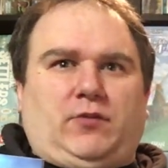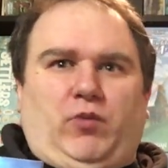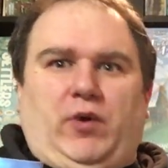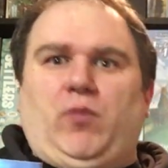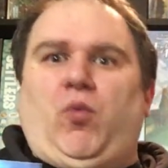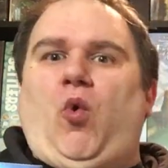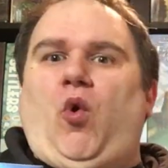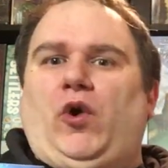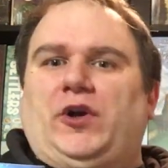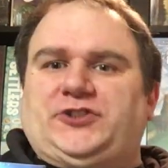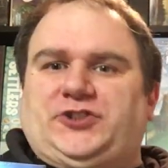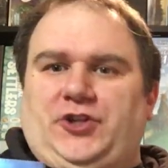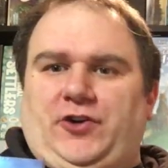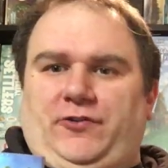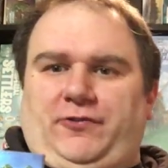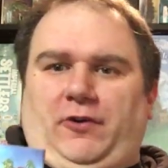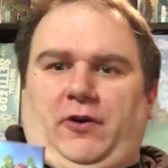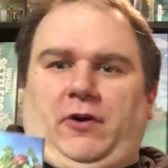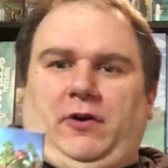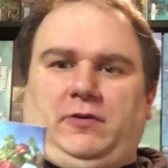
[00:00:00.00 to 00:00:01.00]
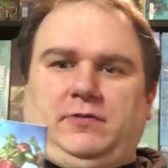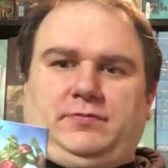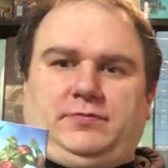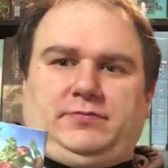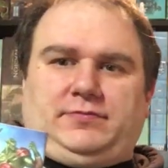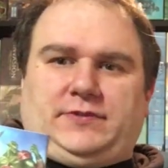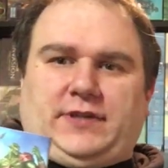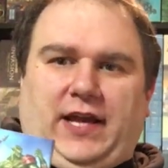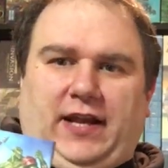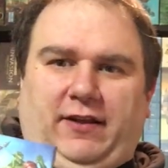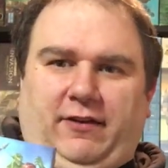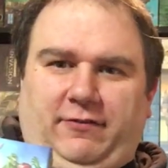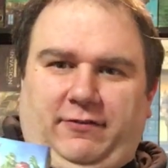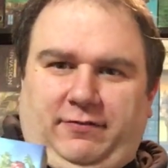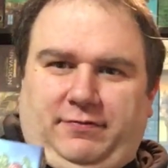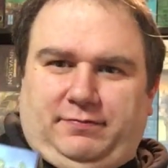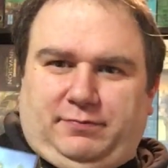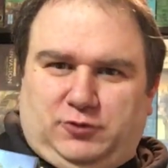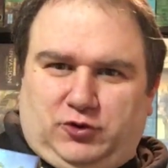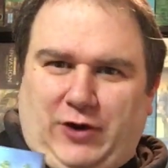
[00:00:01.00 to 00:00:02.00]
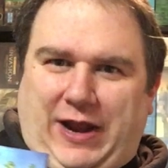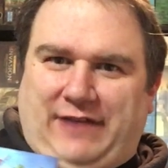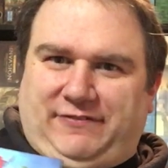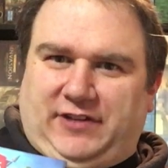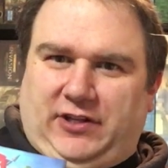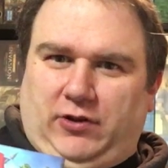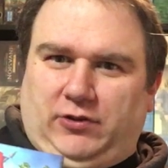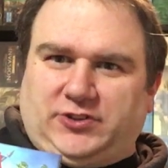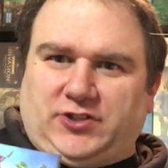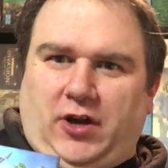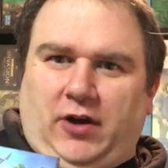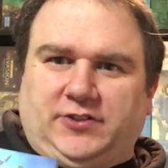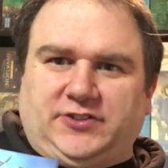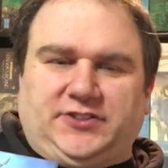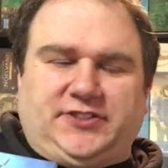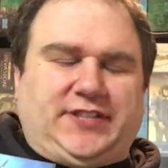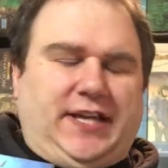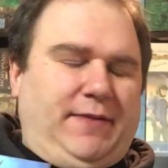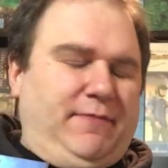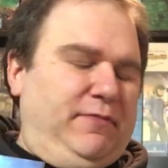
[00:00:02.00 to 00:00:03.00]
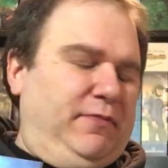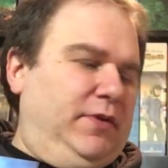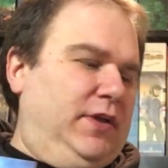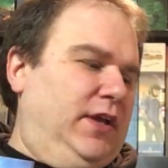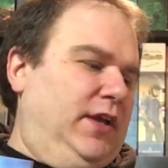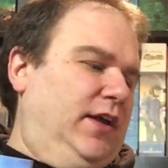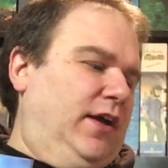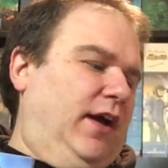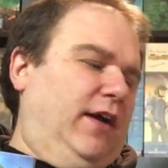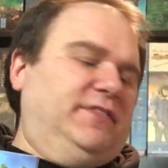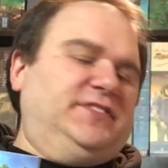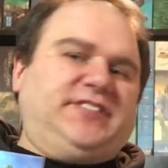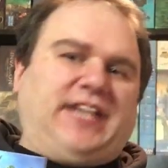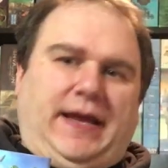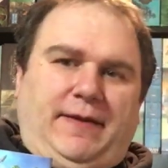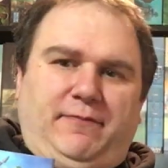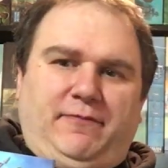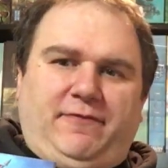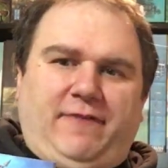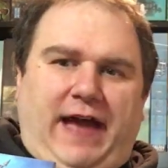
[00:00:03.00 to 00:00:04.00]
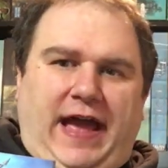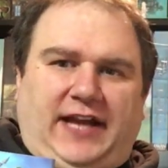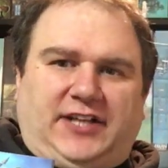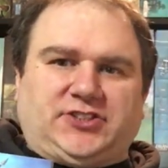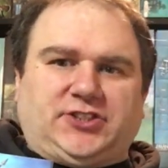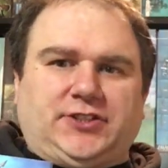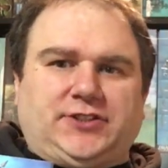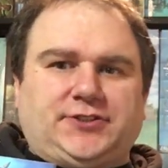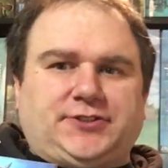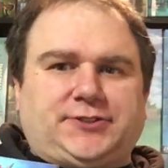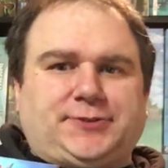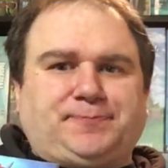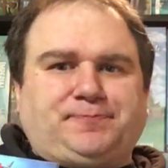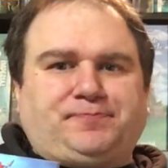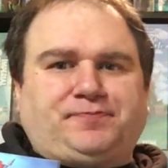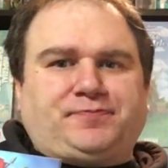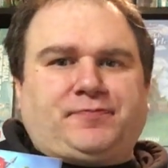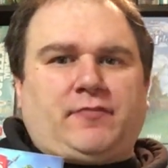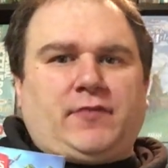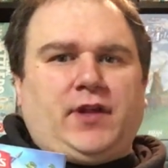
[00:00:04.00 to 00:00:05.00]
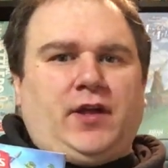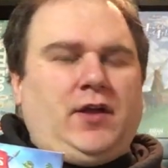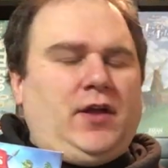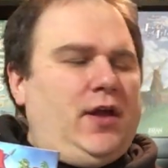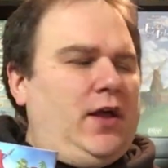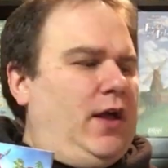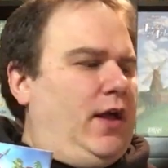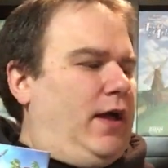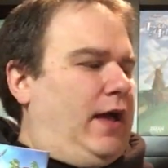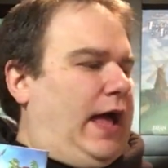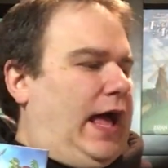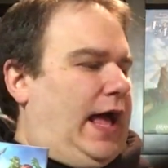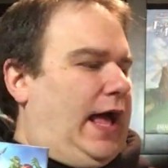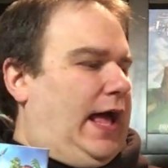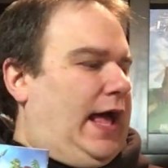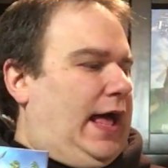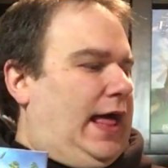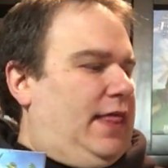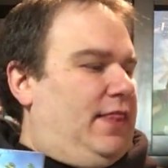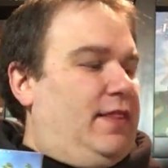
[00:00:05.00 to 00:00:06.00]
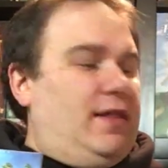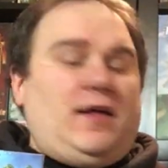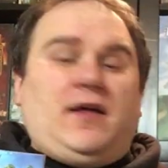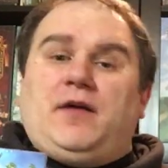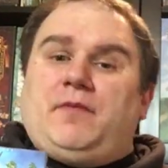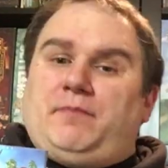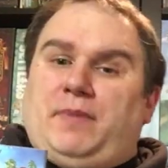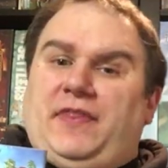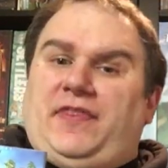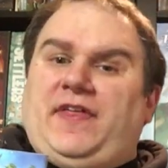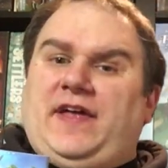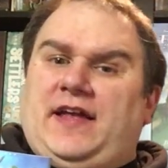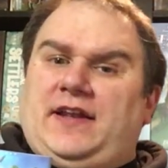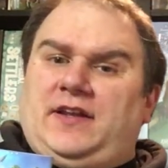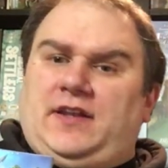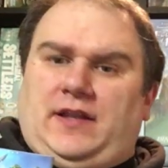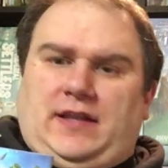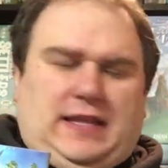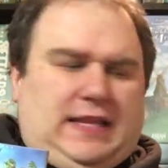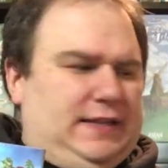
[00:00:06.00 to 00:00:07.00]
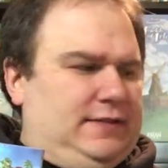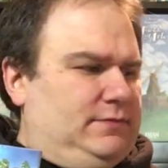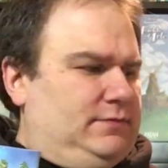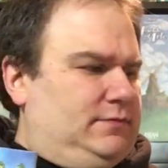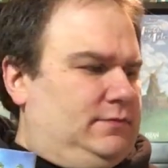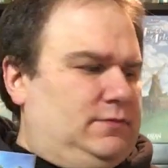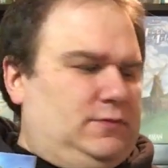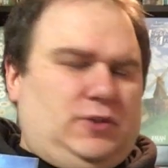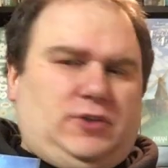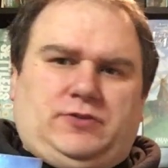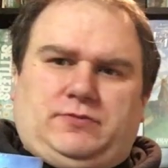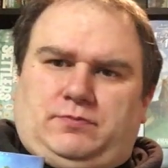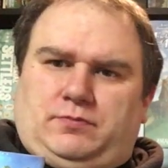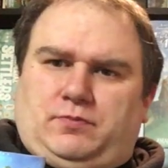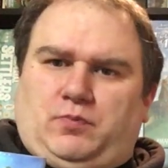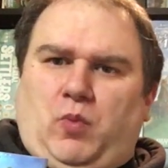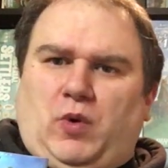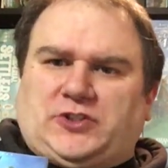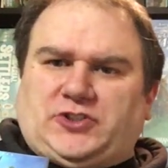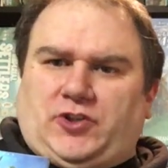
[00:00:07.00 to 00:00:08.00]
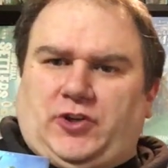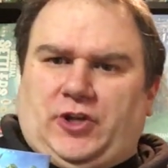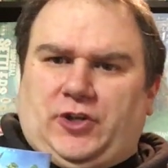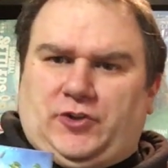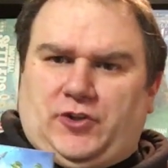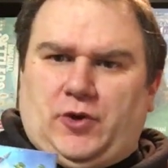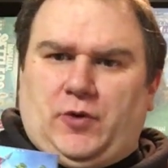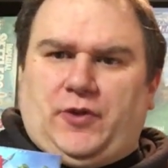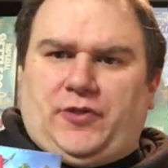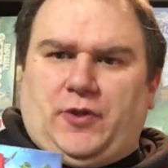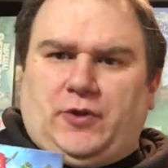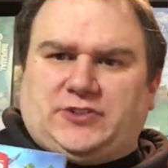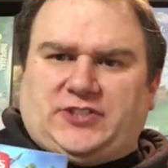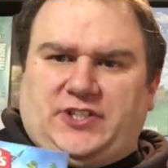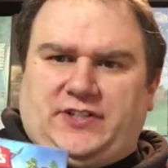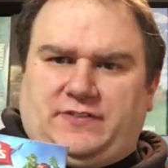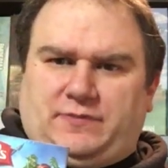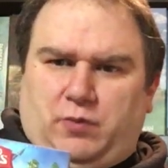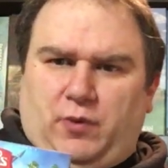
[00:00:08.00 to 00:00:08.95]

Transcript: rewards you for kind of drafting those cards same factions. But then what you're going to do with those